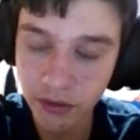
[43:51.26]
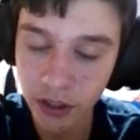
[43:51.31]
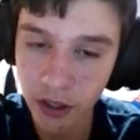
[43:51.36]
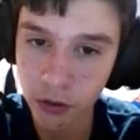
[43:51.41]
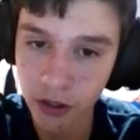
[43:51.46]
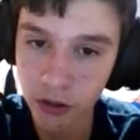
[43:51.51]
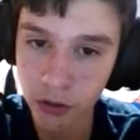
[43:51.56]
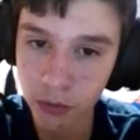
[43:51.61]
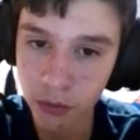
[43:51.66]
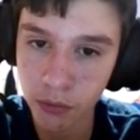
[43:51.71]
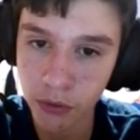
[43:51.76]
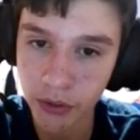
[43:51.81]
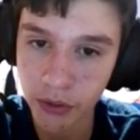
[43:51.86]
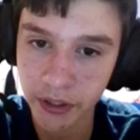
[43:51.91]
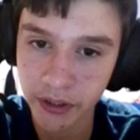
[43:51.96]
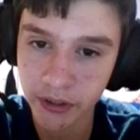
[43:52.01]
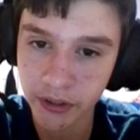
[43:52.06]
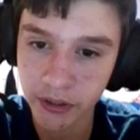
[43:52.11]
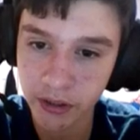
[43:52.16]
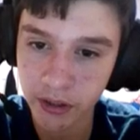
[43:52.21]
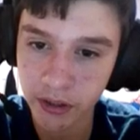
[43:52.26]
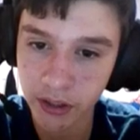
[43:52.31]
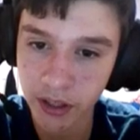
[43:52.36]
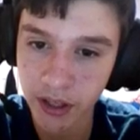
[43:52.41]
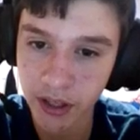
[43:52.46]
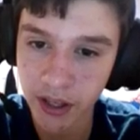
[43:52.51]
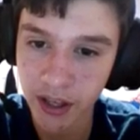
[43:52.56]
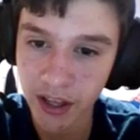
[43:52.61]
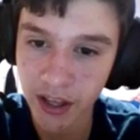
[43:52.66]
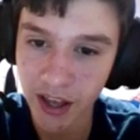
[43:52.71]
Oh boy.
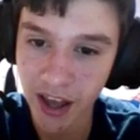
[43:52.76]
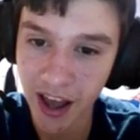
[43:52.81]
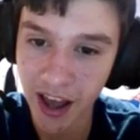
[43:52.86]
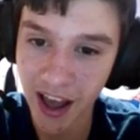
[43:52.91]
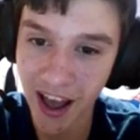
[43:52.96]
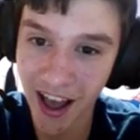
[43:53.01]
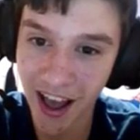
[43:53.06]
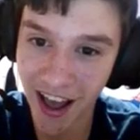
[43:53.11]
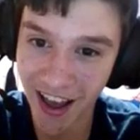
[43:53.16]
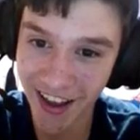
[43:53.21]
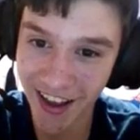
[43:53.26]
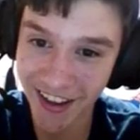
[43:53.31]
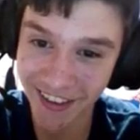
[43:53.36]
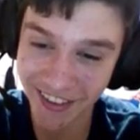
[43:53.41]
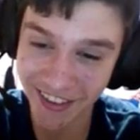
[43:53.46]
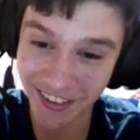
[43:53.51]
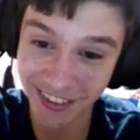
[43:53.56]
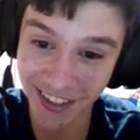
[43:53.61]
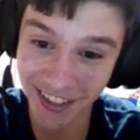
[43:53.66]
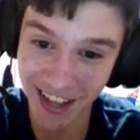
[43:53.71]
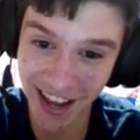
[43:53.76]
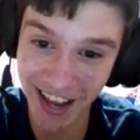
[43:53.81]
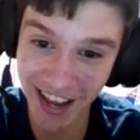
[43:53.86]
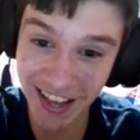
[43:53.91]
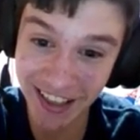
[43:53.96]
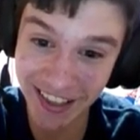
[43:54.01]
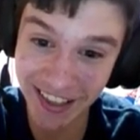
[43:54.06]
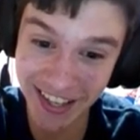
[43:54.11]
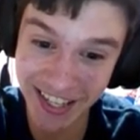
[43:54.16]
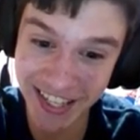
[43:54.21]
I'd like
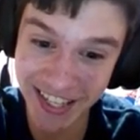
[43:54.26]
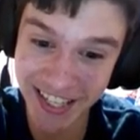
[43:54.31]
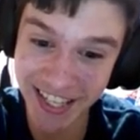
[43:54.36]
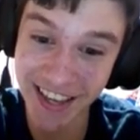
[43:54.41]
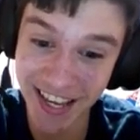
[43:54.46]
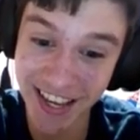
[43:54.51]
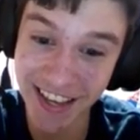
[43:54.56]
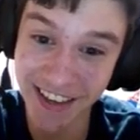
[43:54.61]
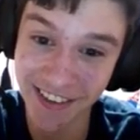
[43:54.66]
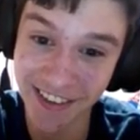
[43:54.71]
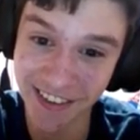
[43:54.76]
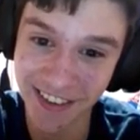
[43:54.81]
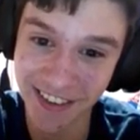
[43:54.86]
to see you